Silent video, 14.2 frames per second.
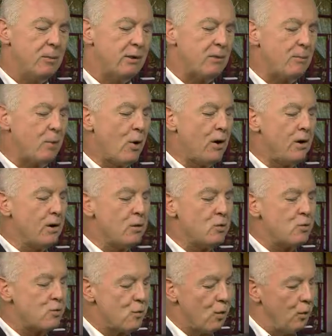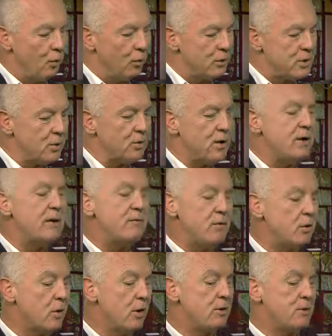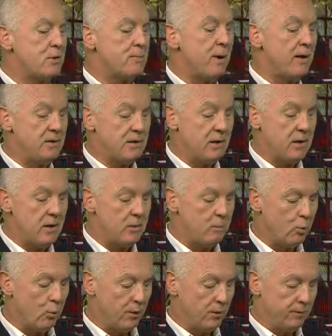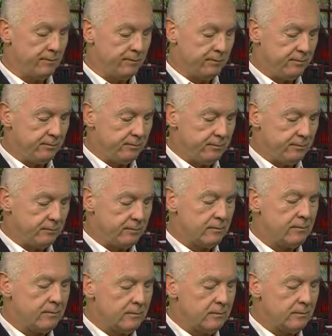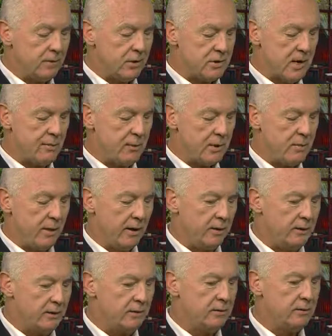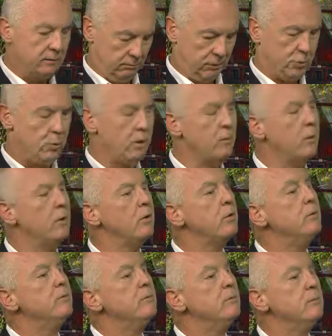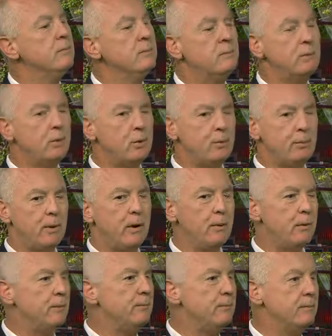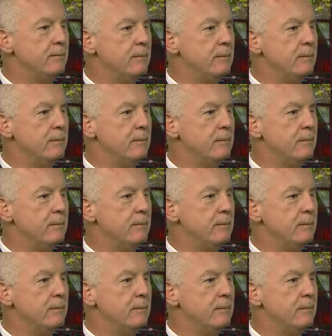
But the part in control, so think of your conscious mind as the keyboard. You type a command, that's what I want to do. Oop, error.